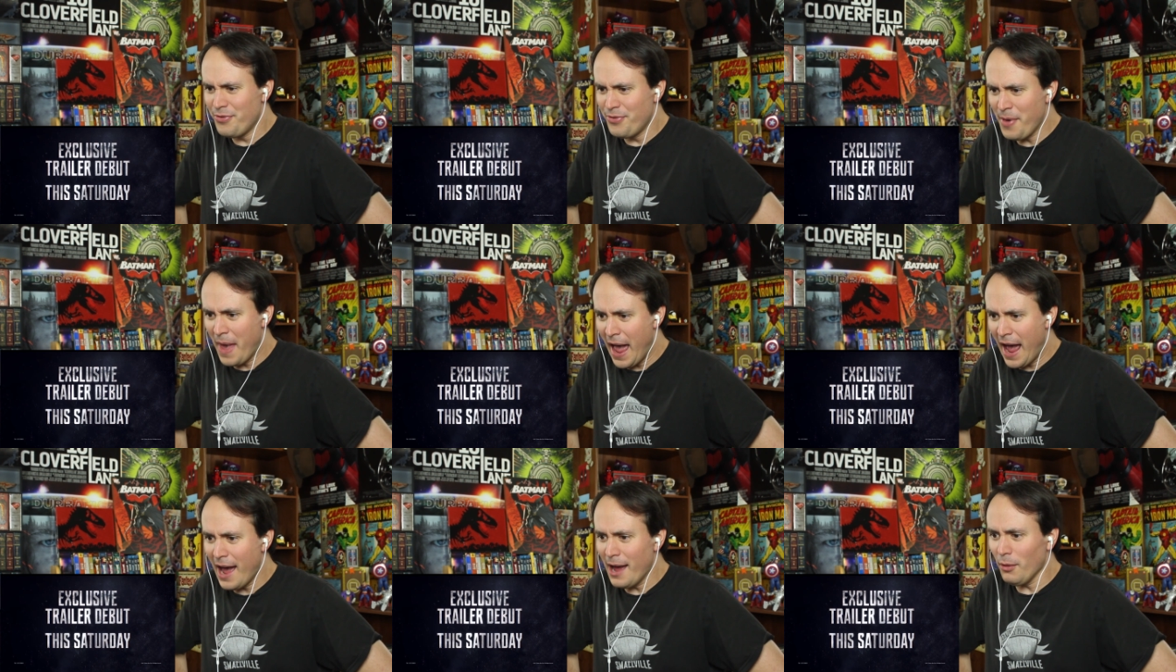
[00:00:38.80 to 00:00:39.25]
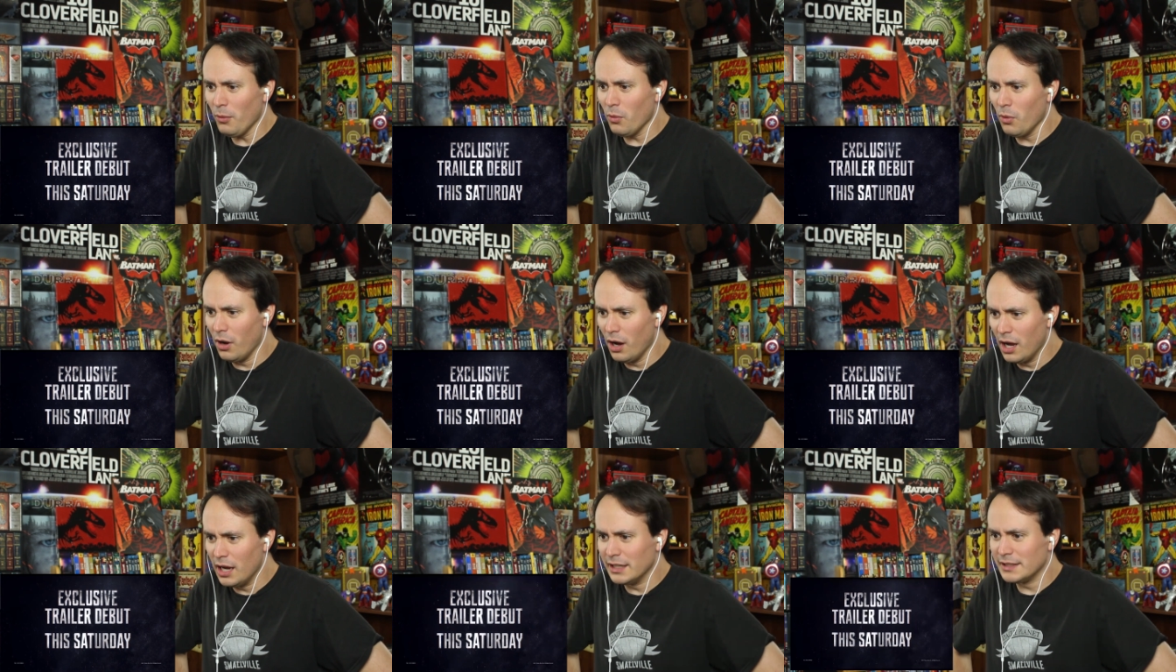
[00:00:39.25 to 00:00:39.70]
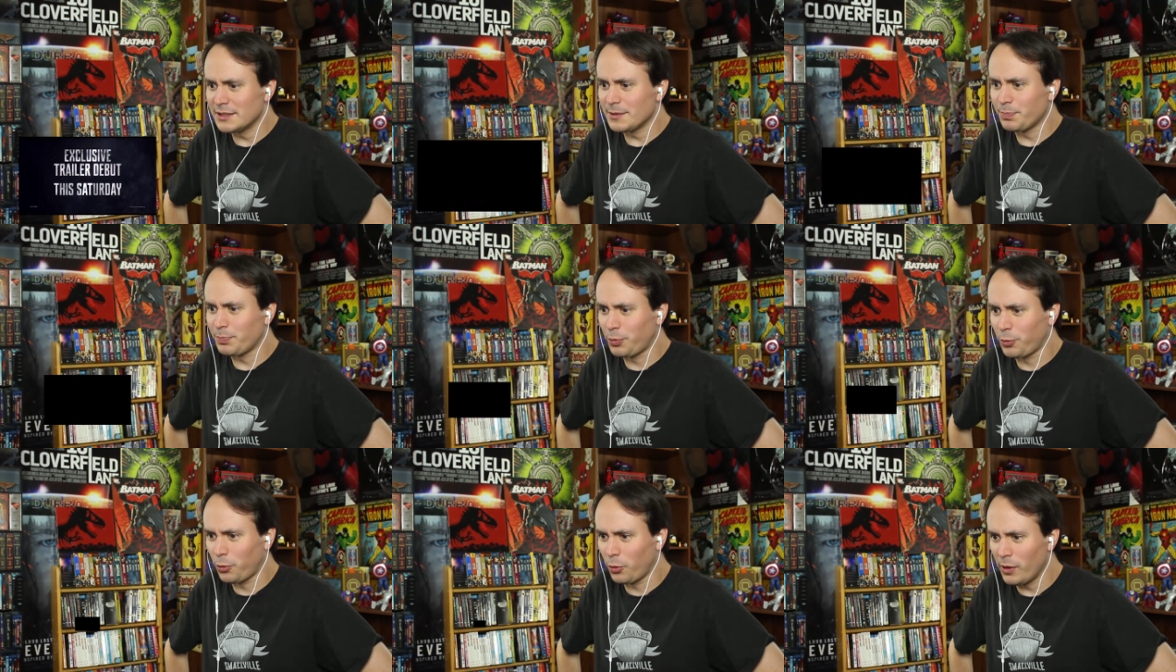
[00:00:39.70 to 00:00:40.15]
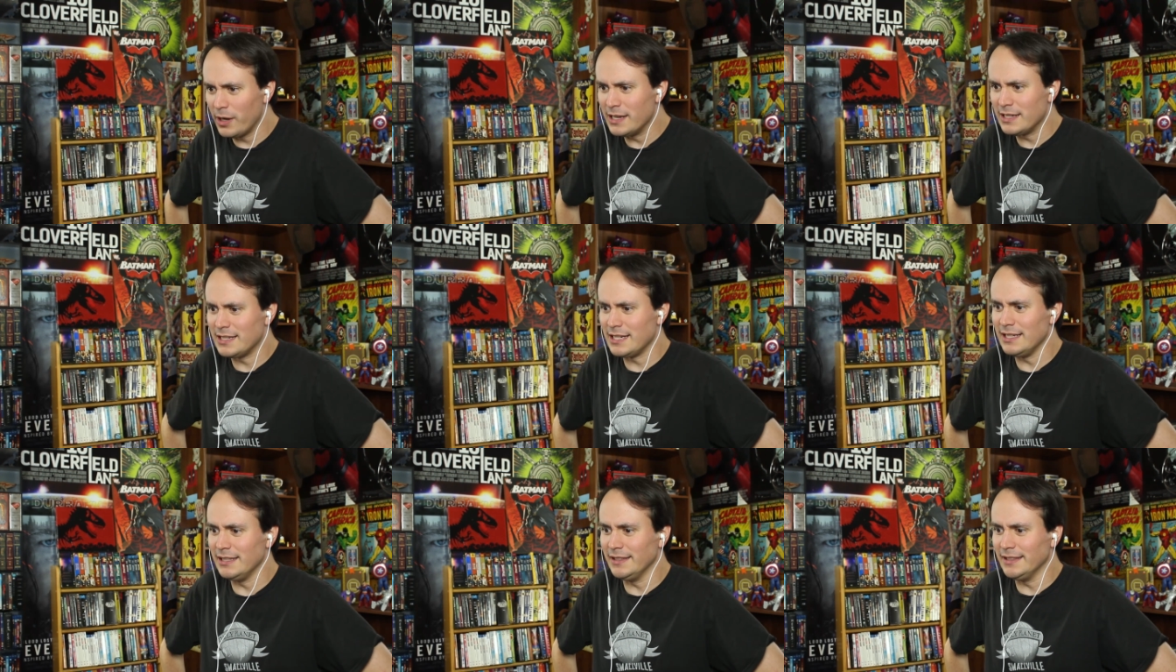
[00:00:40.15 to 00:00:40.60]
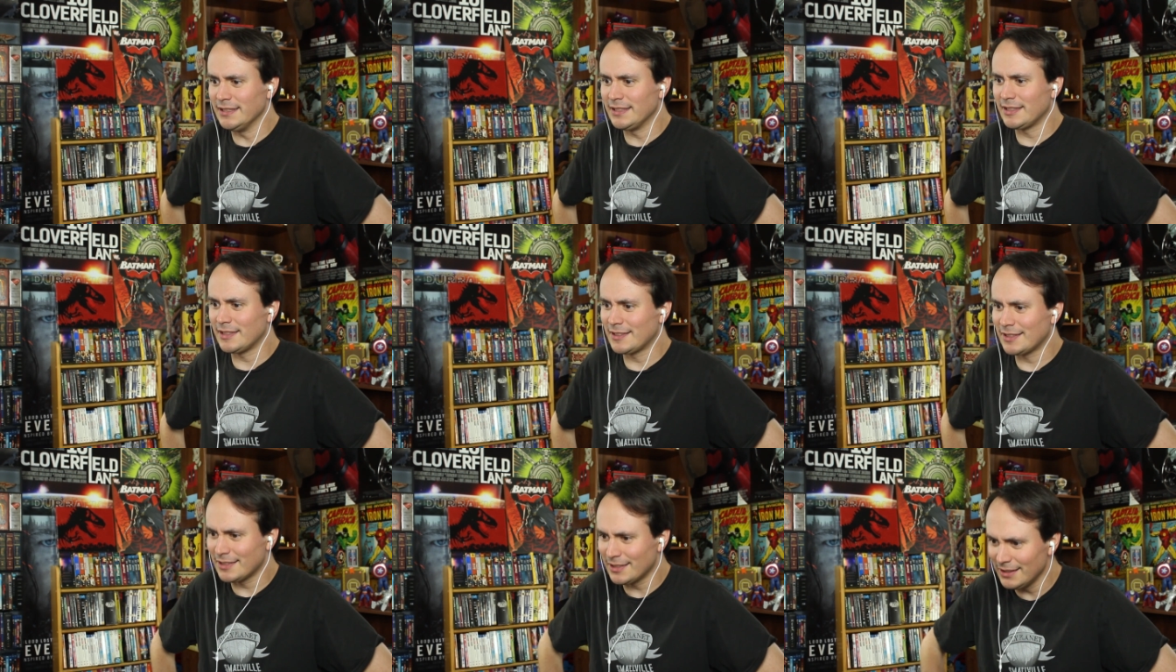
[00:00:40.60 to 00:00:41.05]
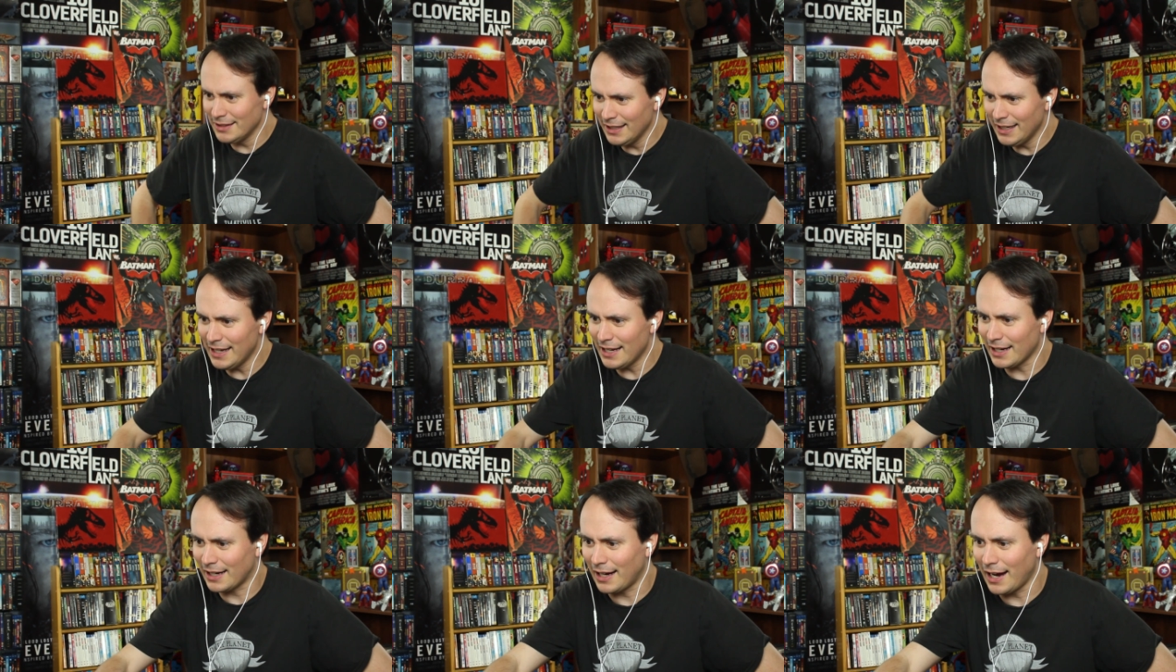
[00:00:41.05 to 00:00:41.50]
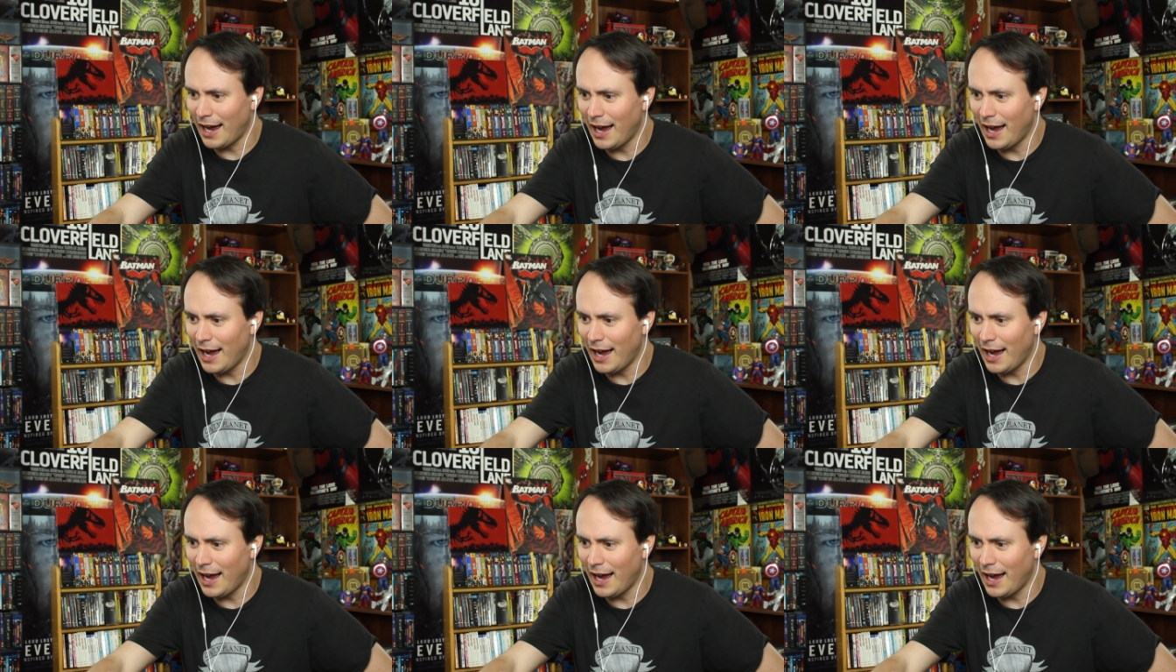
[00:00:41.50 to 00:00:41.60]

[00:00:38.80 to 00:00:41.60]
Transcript: That was pretty slick.